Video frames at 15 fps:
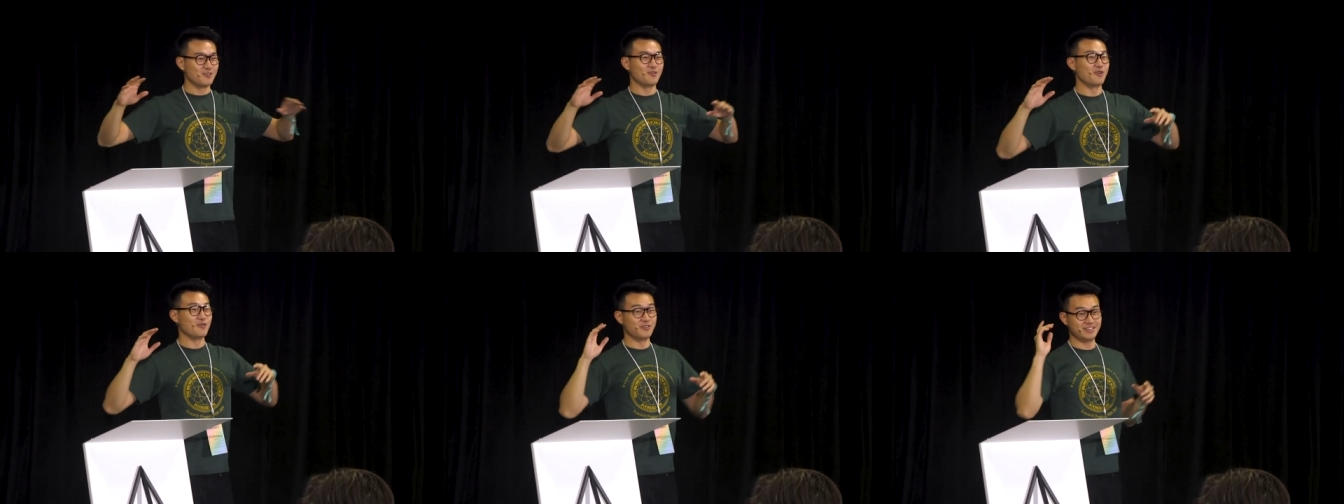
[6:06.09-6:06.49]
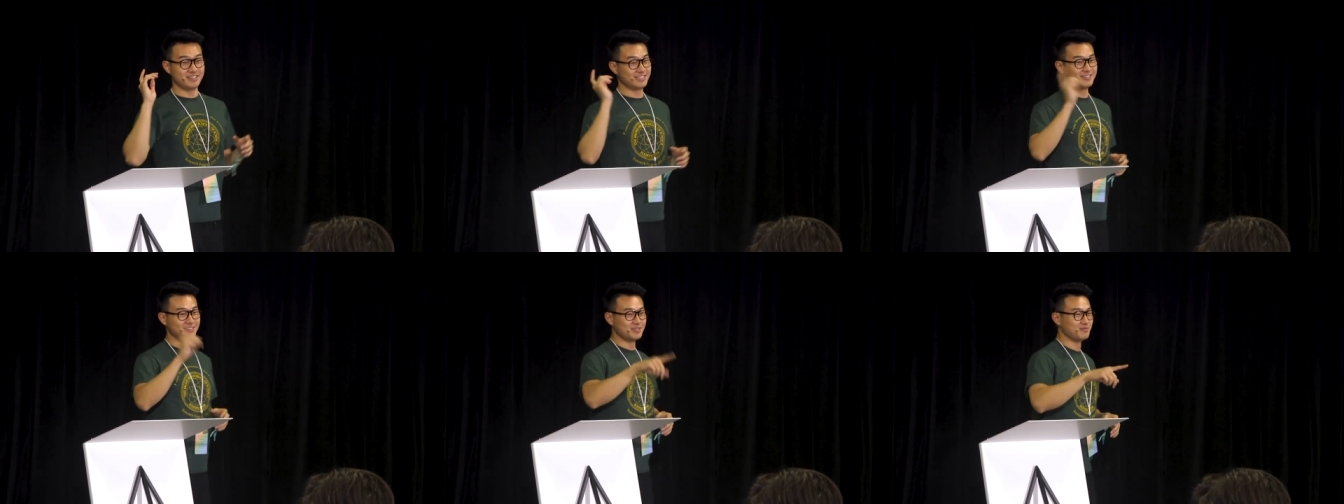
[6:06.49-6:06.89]
and
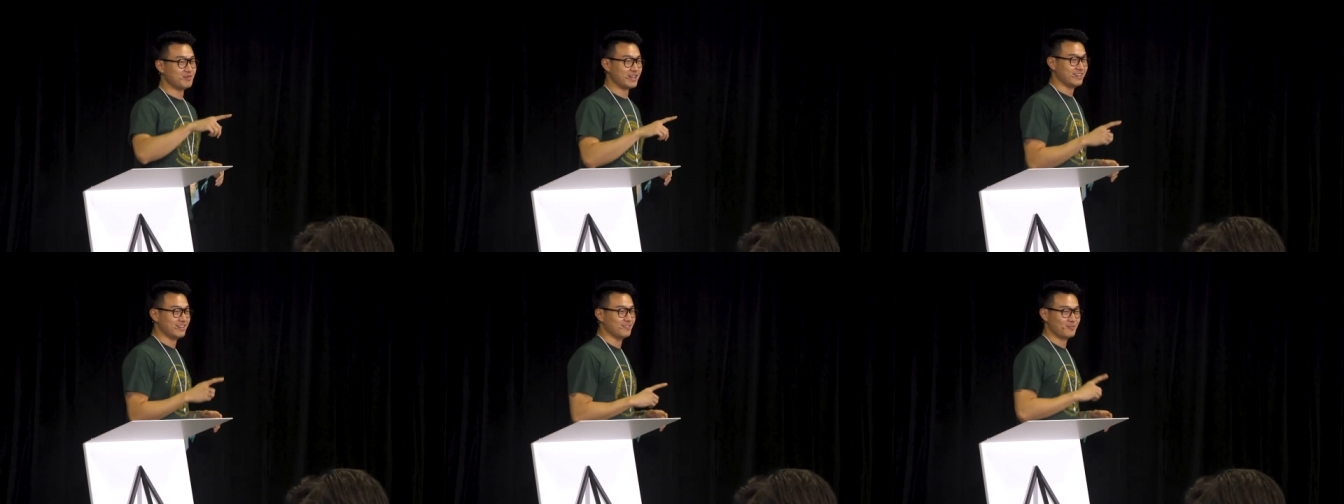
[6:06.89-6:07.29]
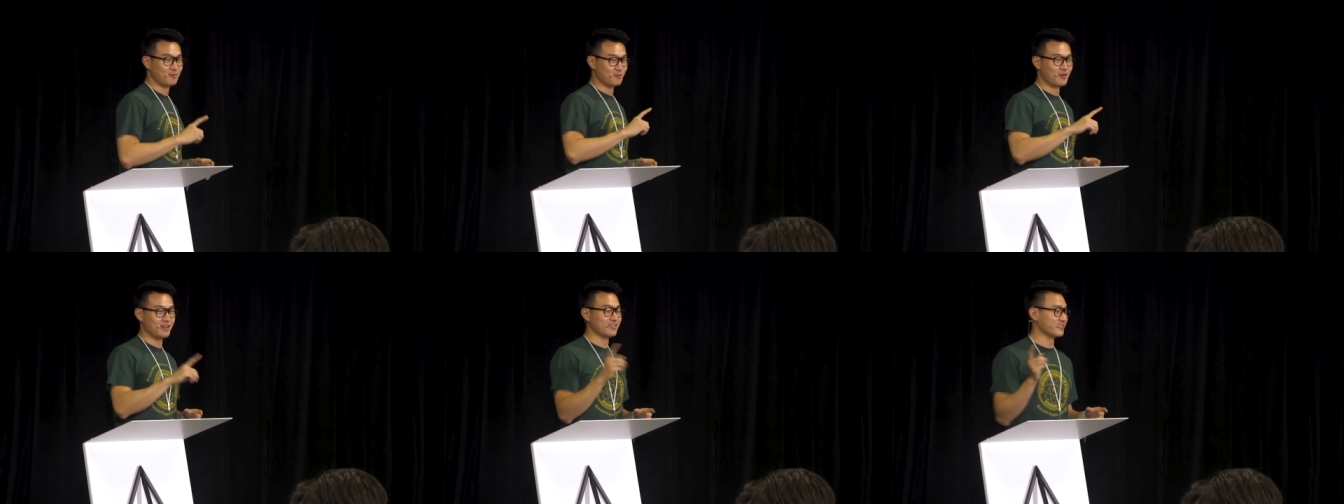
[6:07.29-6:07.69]
it's still debated
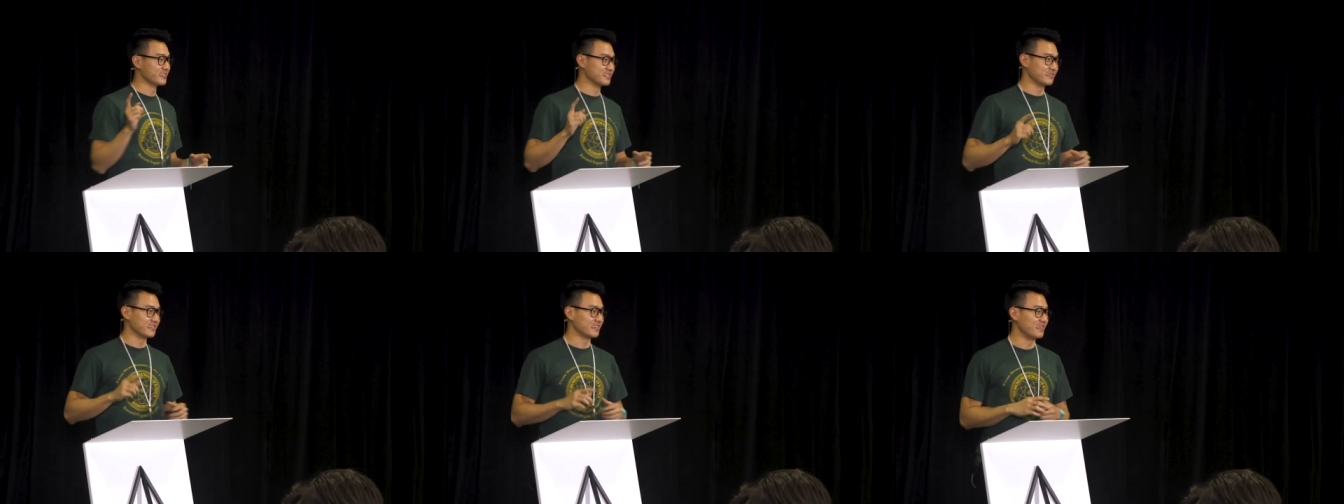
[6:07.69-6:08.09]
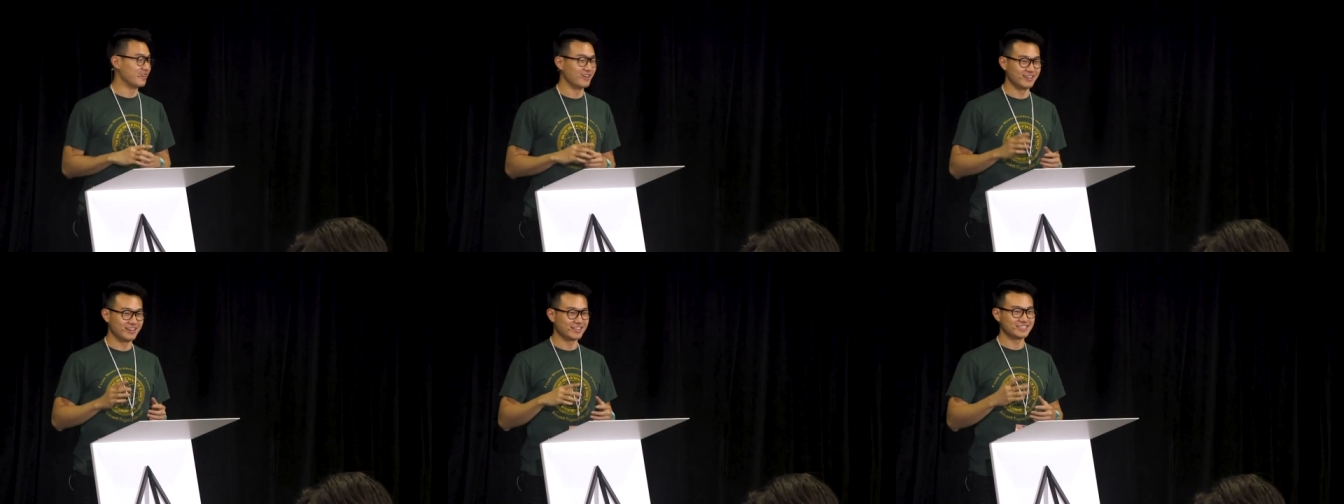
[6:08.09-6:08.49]
when Christopher
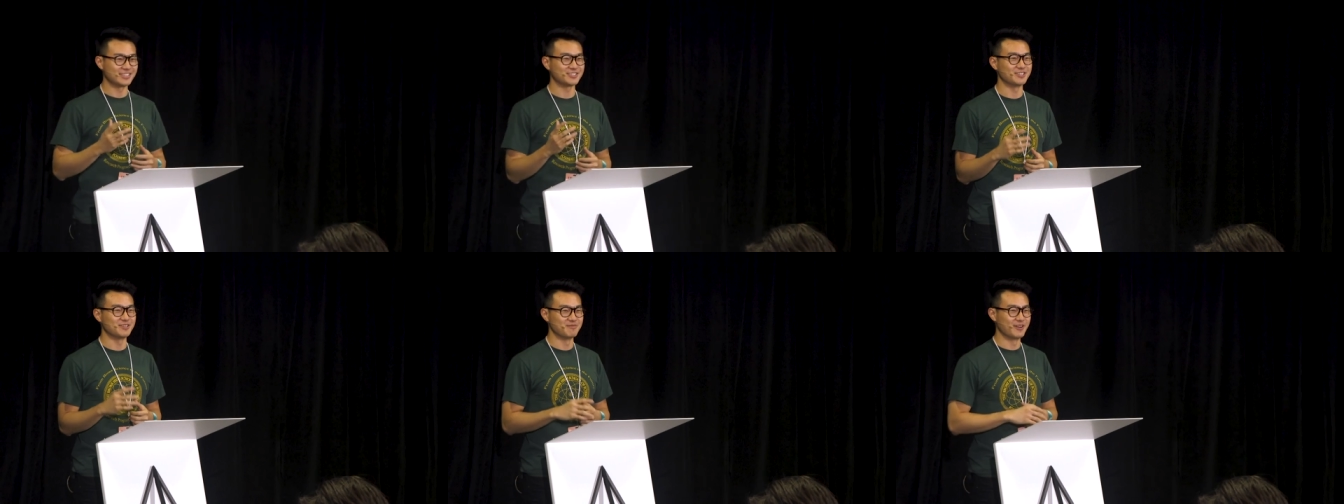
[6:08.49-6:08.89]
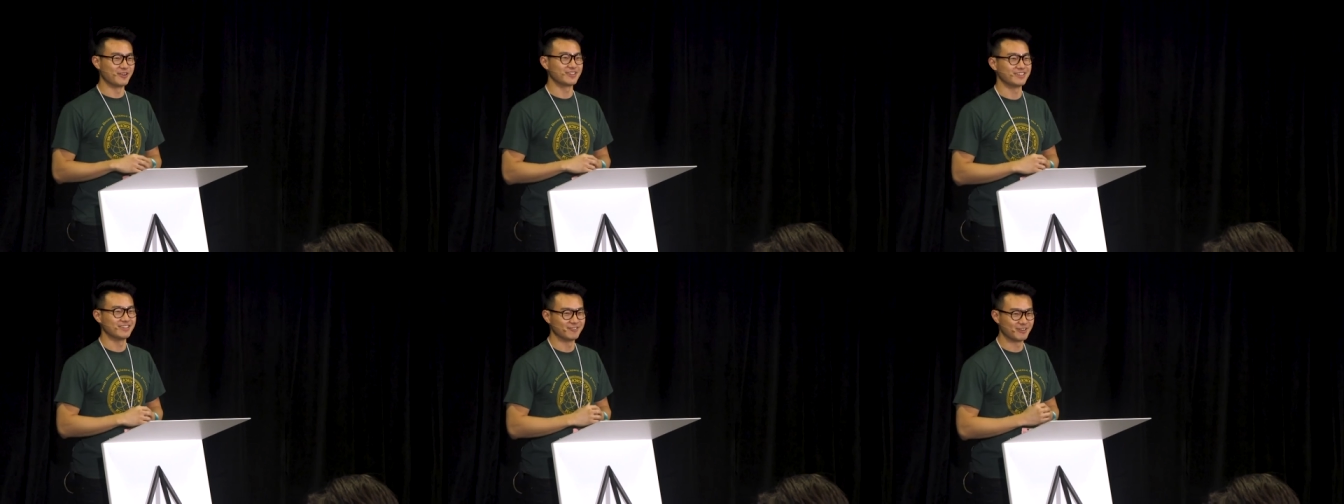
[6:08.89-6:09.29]
Columbus, uh, that's actually an
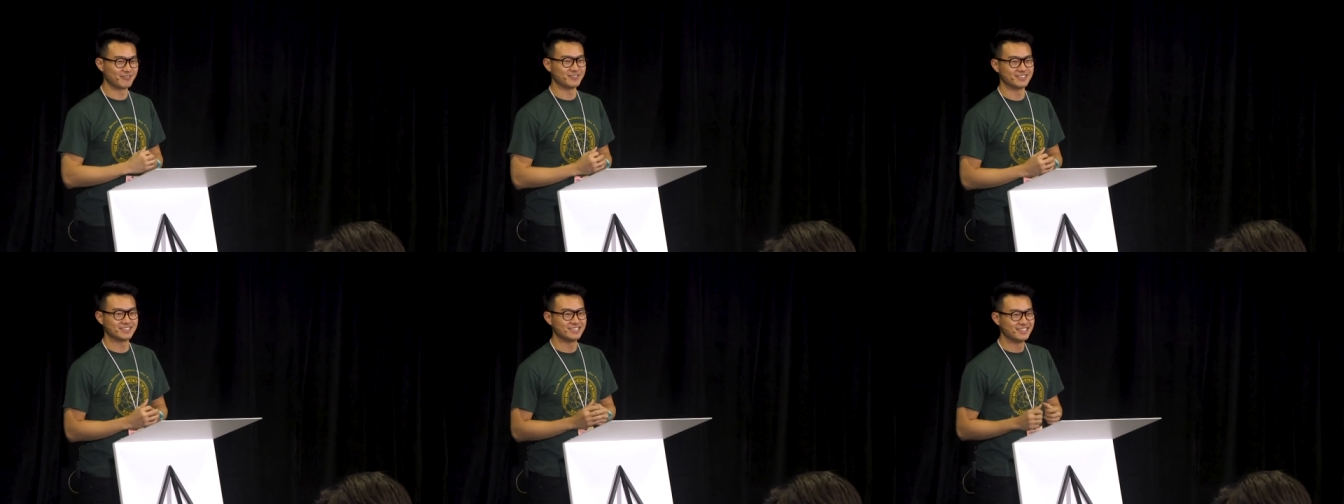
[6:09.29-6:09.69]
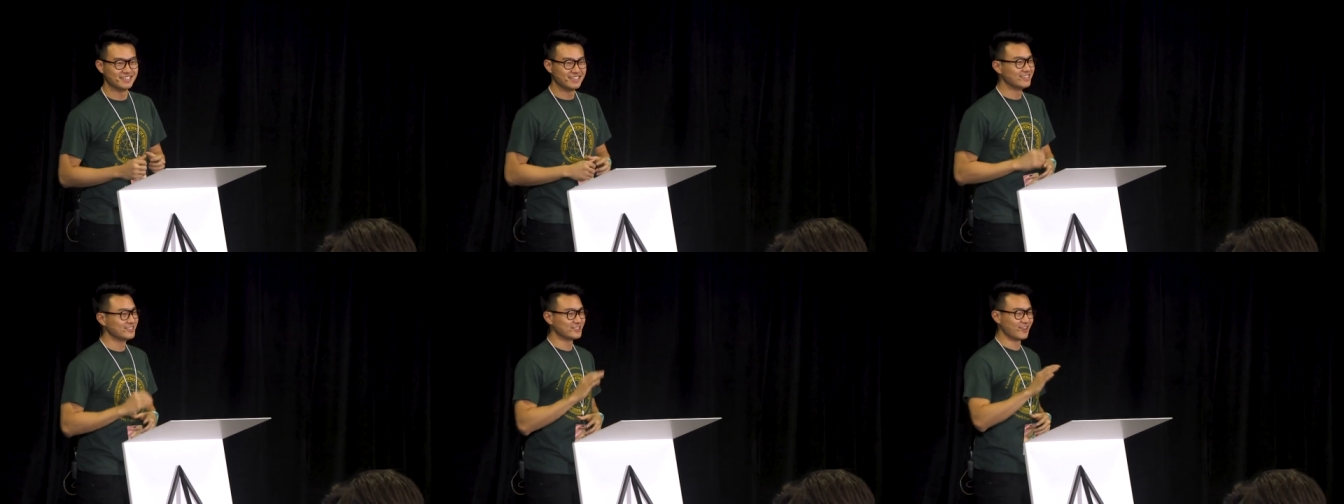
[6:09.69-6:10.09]
American reference.
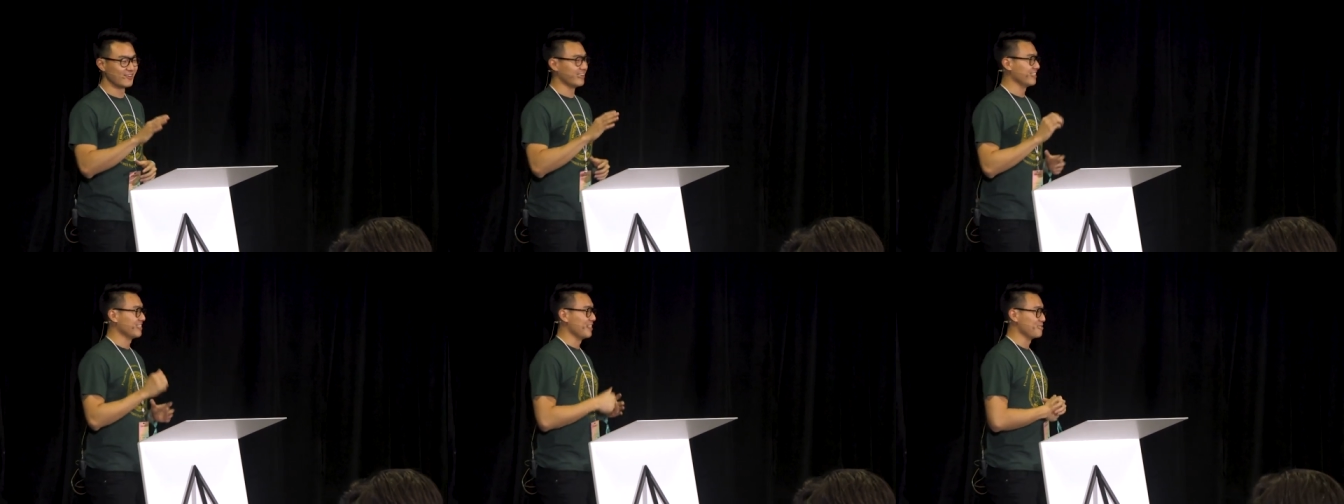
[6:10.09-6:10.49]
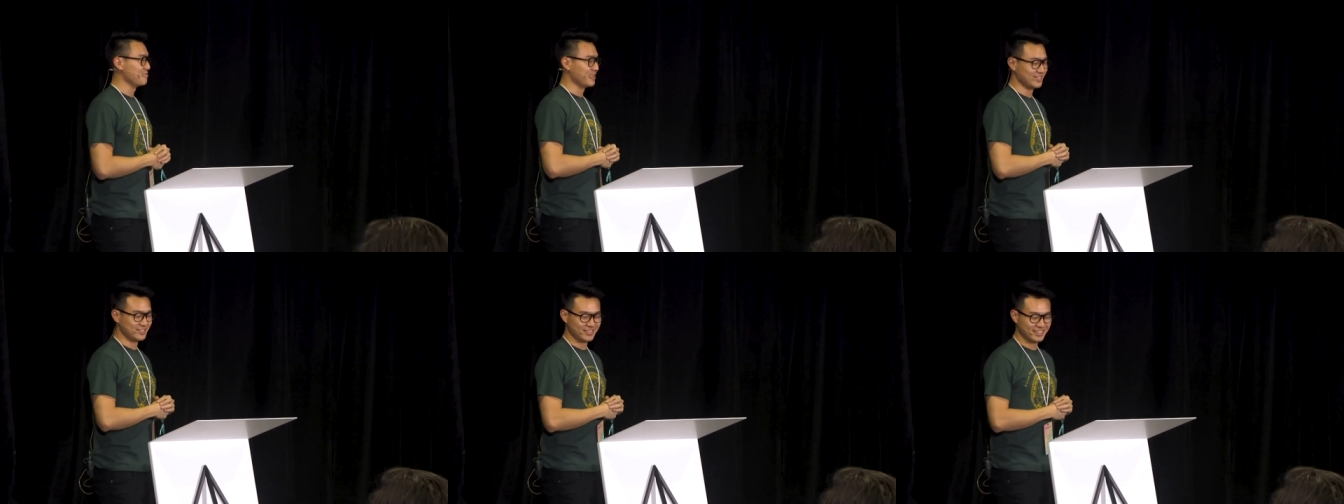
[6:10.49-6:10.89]
Sorry, I
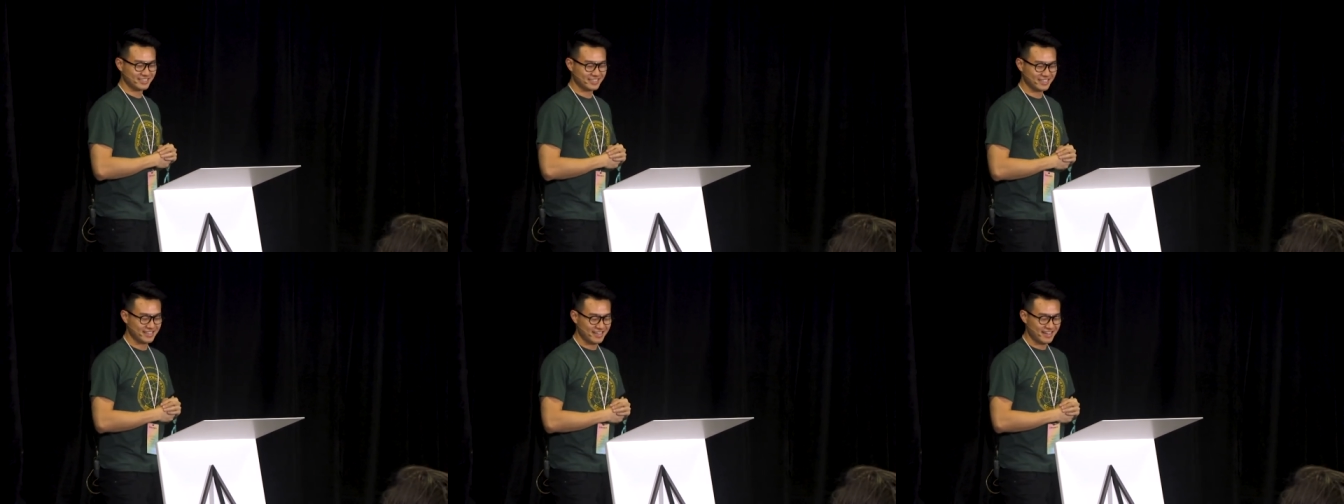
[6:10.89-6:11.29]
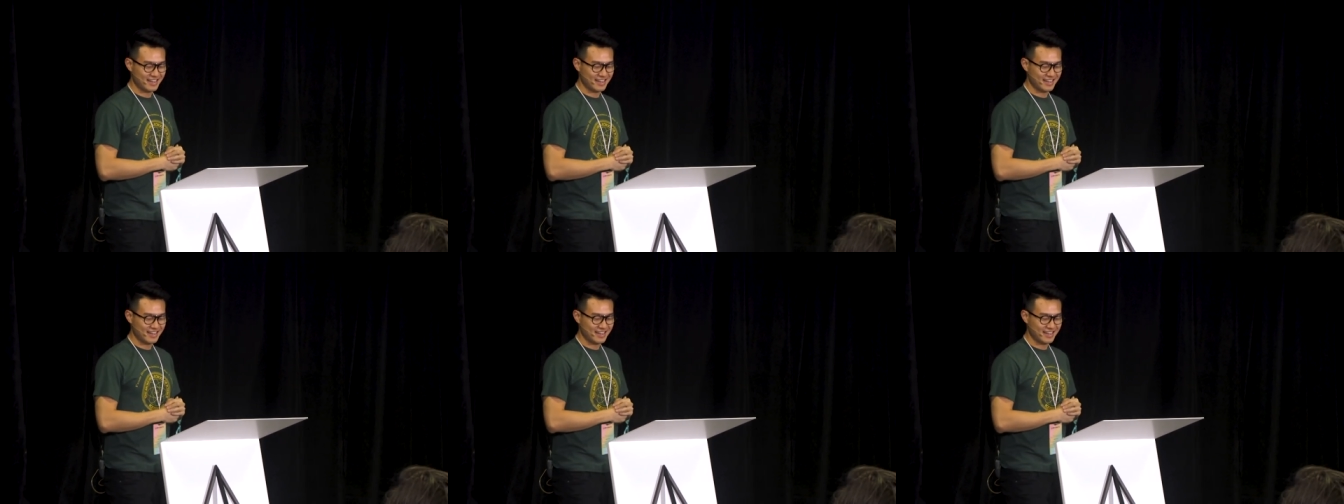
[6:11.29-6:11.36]
apologize.